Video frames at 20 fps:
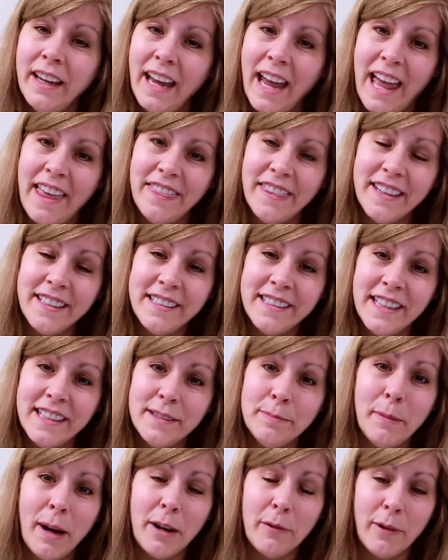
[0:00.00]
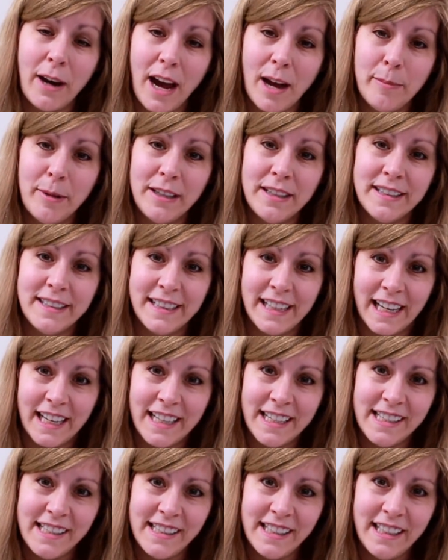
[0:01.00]
And this is my rabbit
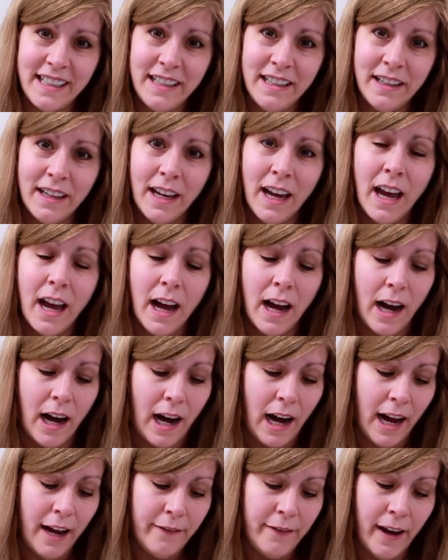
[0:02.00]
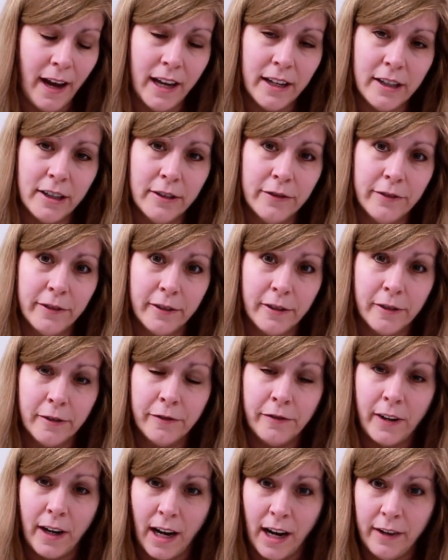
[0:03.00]
Daisy. I've had her for
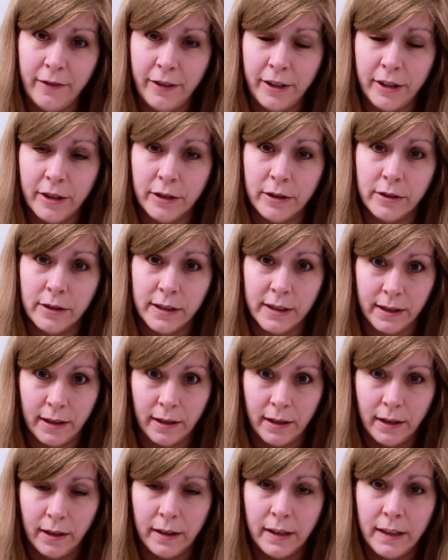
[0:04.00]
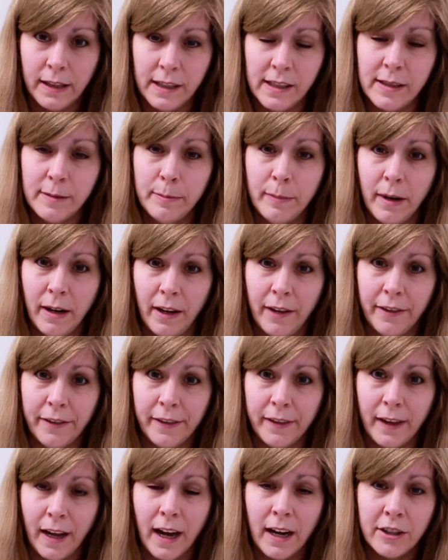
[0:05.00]
5 years this month,
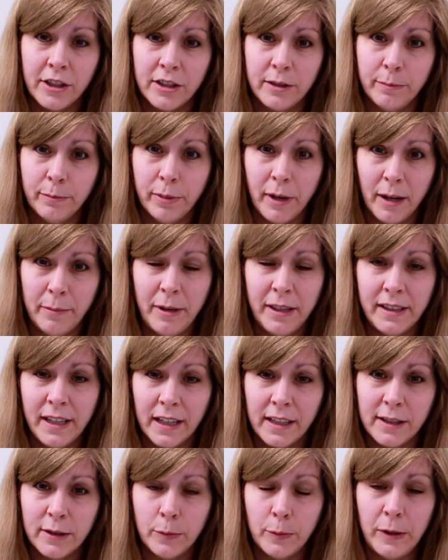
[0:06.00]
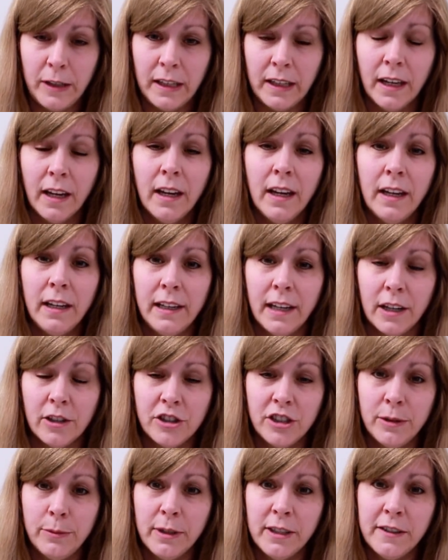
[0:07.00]
actually probably next week. Now
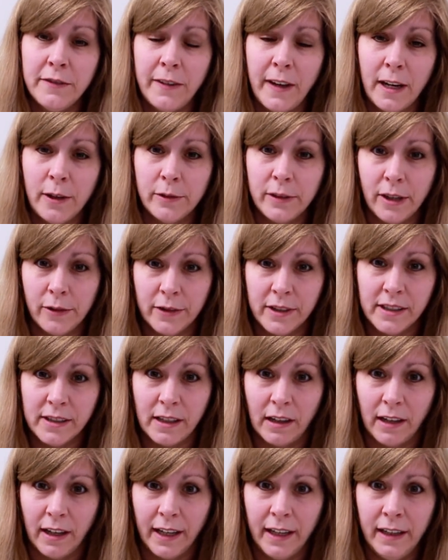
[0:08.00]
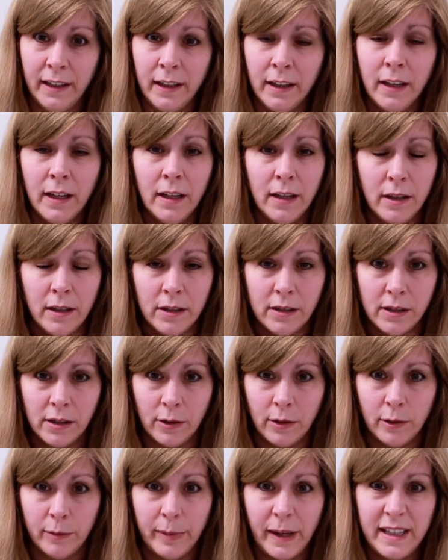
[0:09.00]
she was found outside,
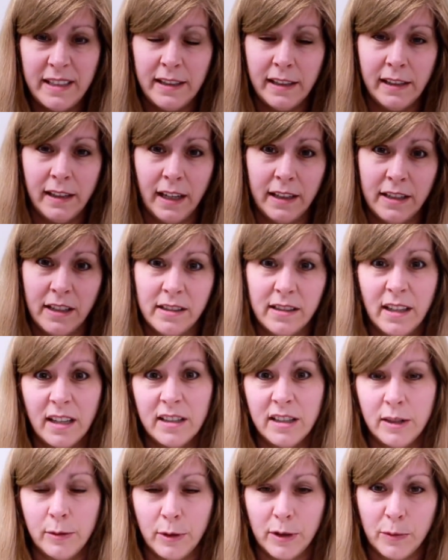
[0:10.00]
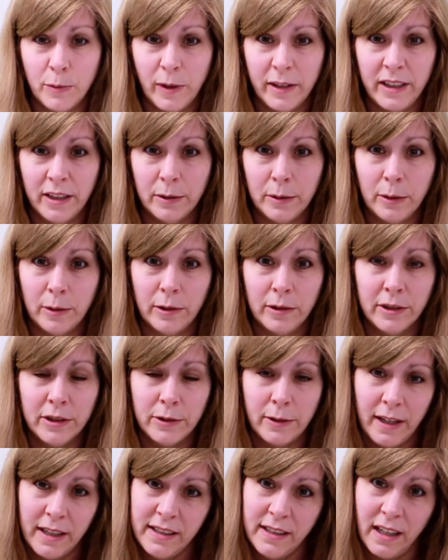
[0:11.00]
so basically I just said she was 1 year old,
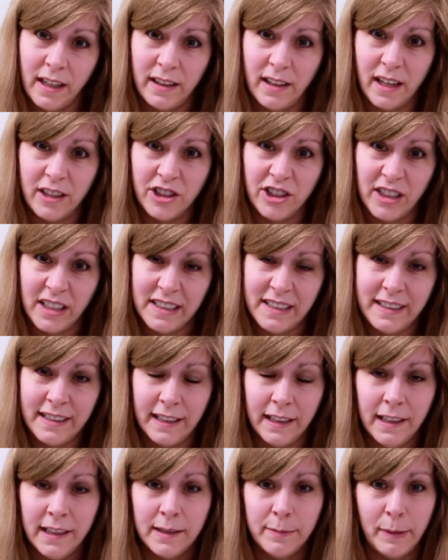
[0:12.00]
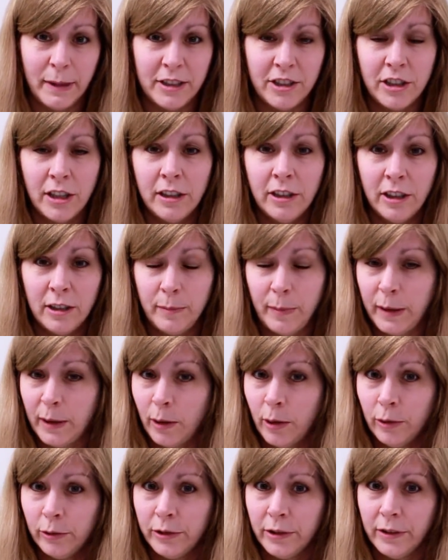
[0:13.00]
so I say that she's 6, but she could be
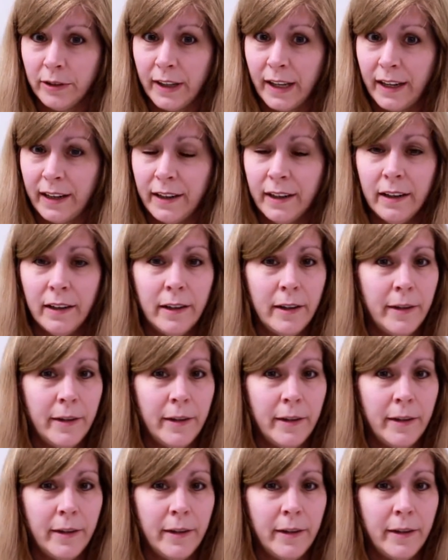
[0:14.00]
older than